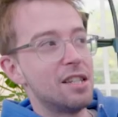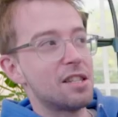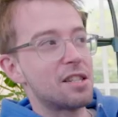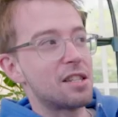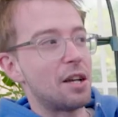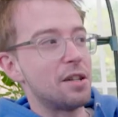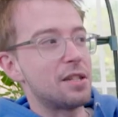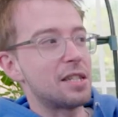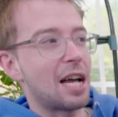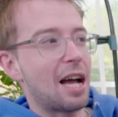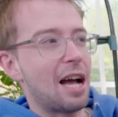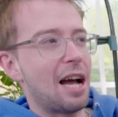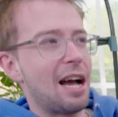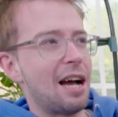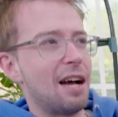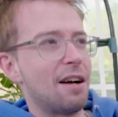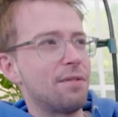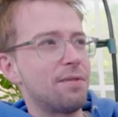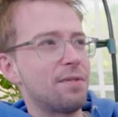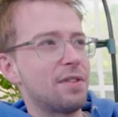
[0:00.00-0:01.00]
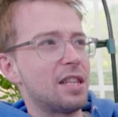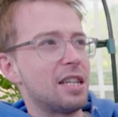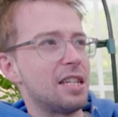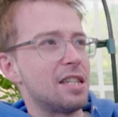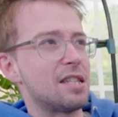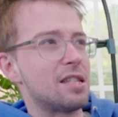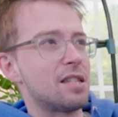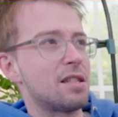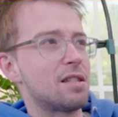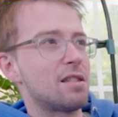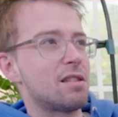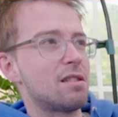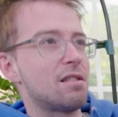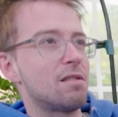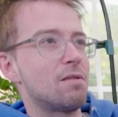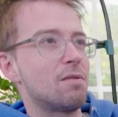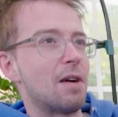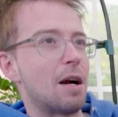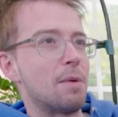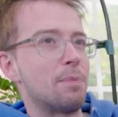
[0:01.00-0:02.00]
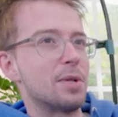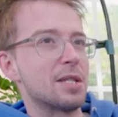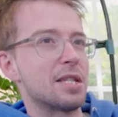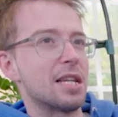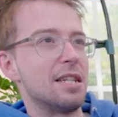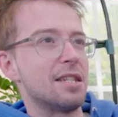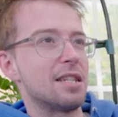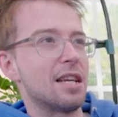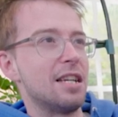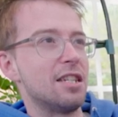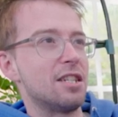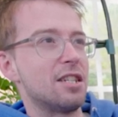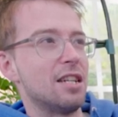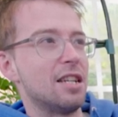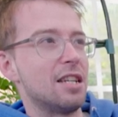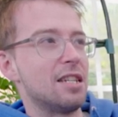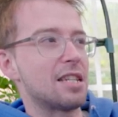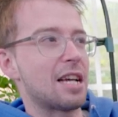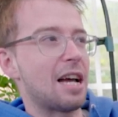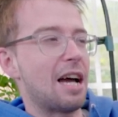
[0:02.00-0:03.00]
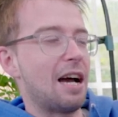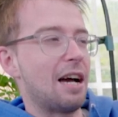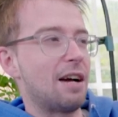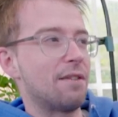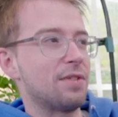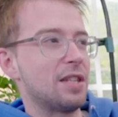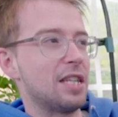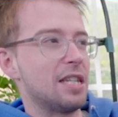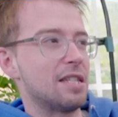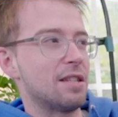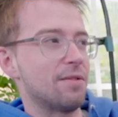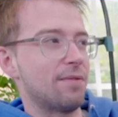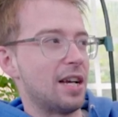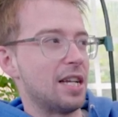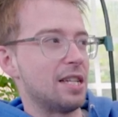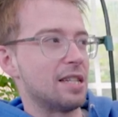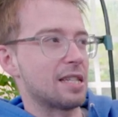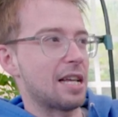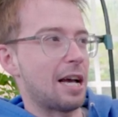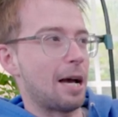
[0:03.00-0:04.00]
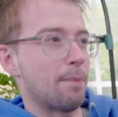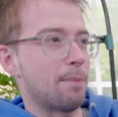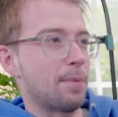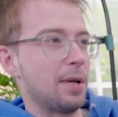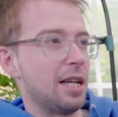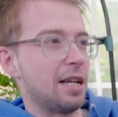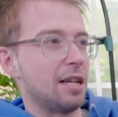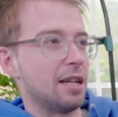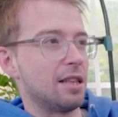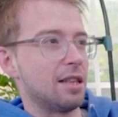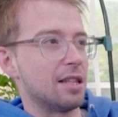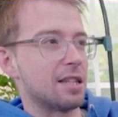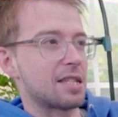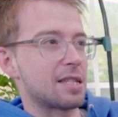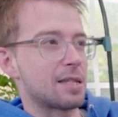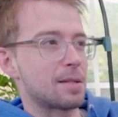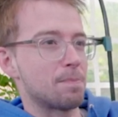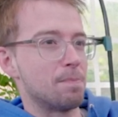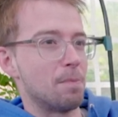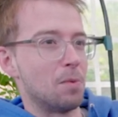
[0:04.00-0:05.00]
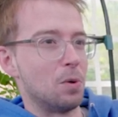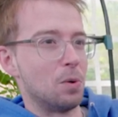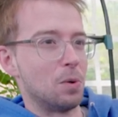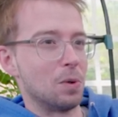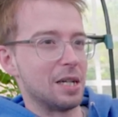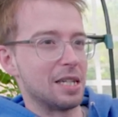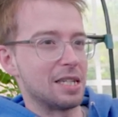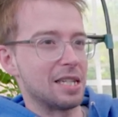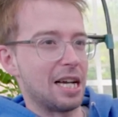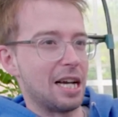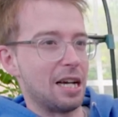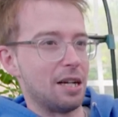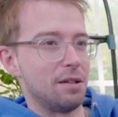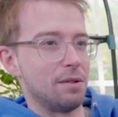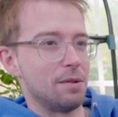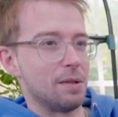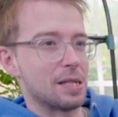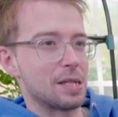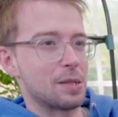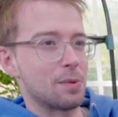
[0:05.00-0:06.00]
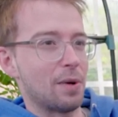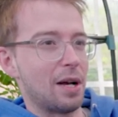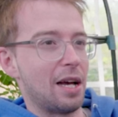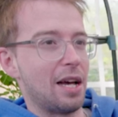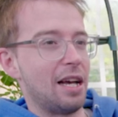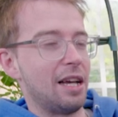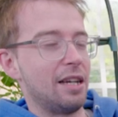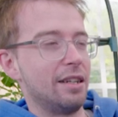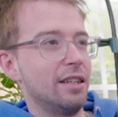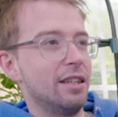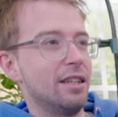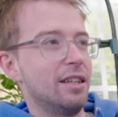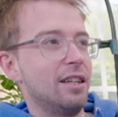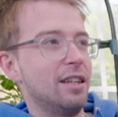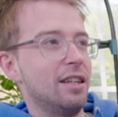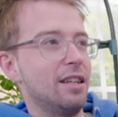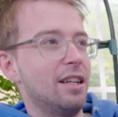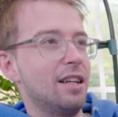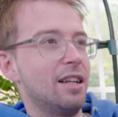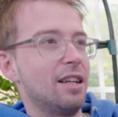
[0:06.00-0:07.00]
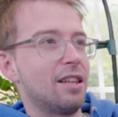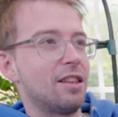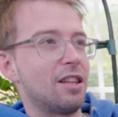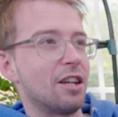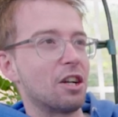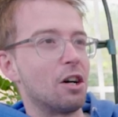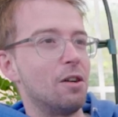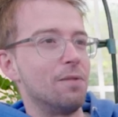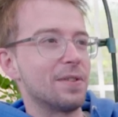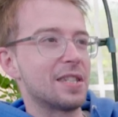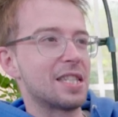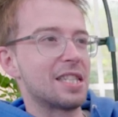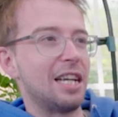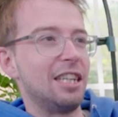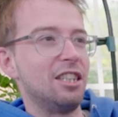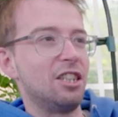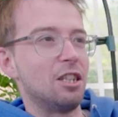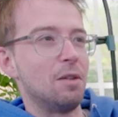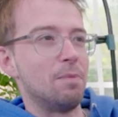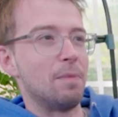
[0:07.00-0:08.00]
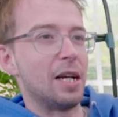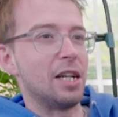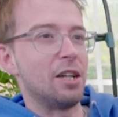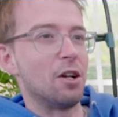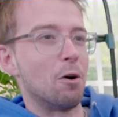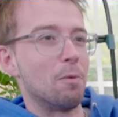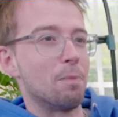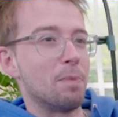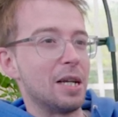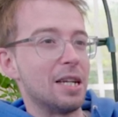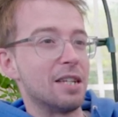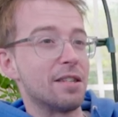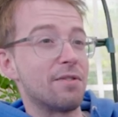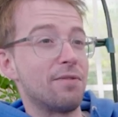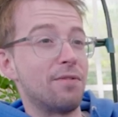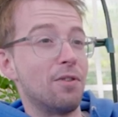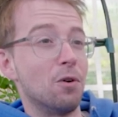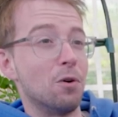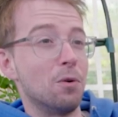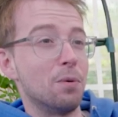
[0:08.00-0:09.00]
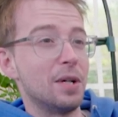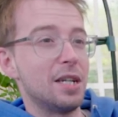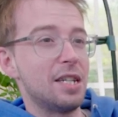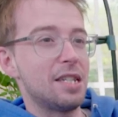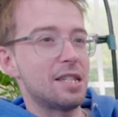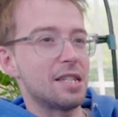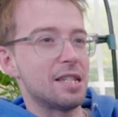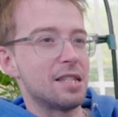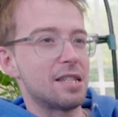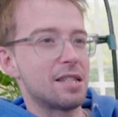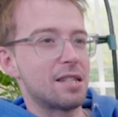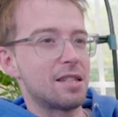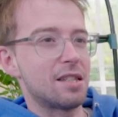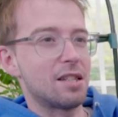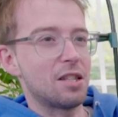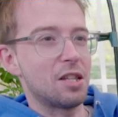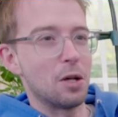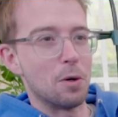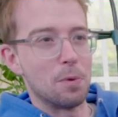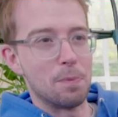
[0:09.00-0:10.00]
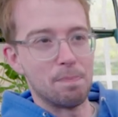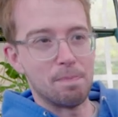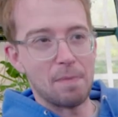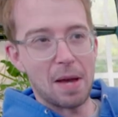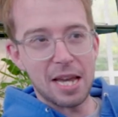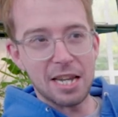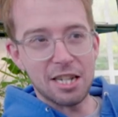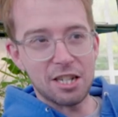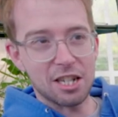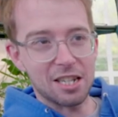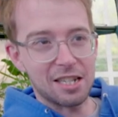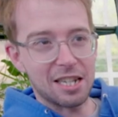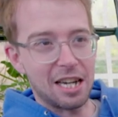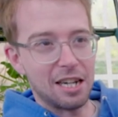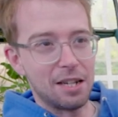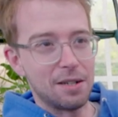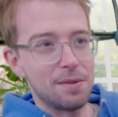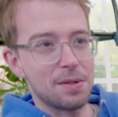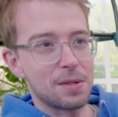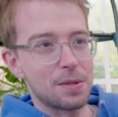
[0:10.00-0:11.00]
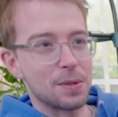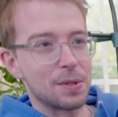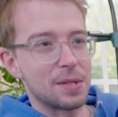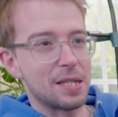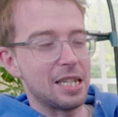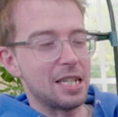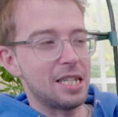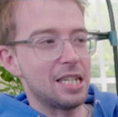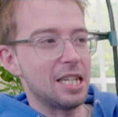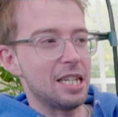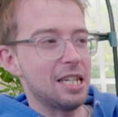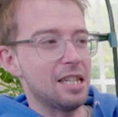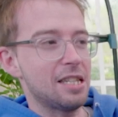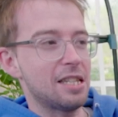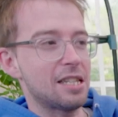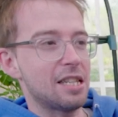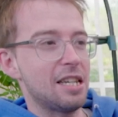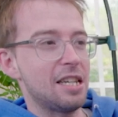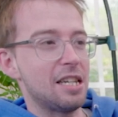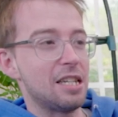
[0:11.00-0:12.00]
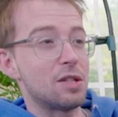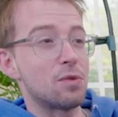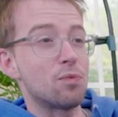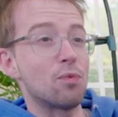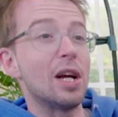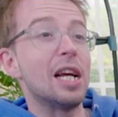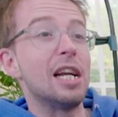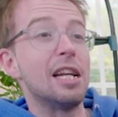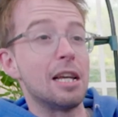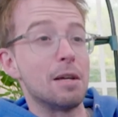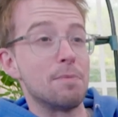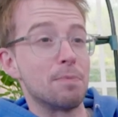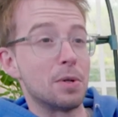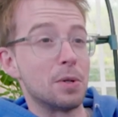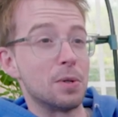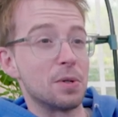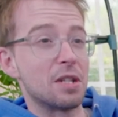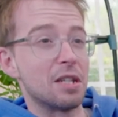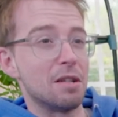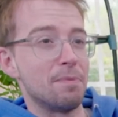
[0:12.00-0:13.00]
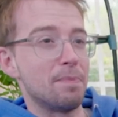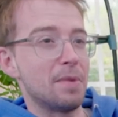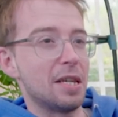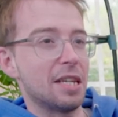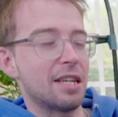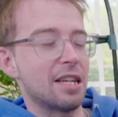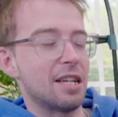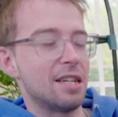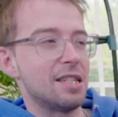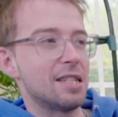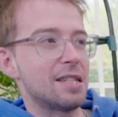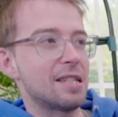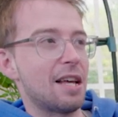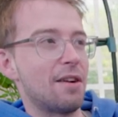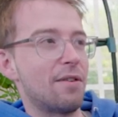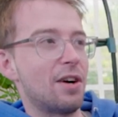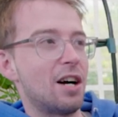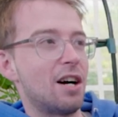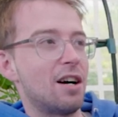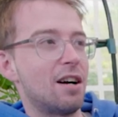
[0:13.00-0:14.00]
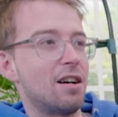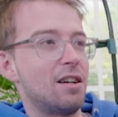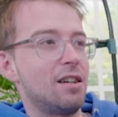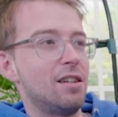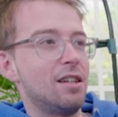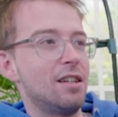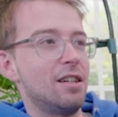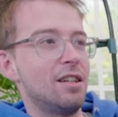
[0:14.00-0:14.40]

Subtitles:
So to have this representation and to have these events happening in the smaller towns where the conversation may not be as forward as your major towns or cities is really important, because there are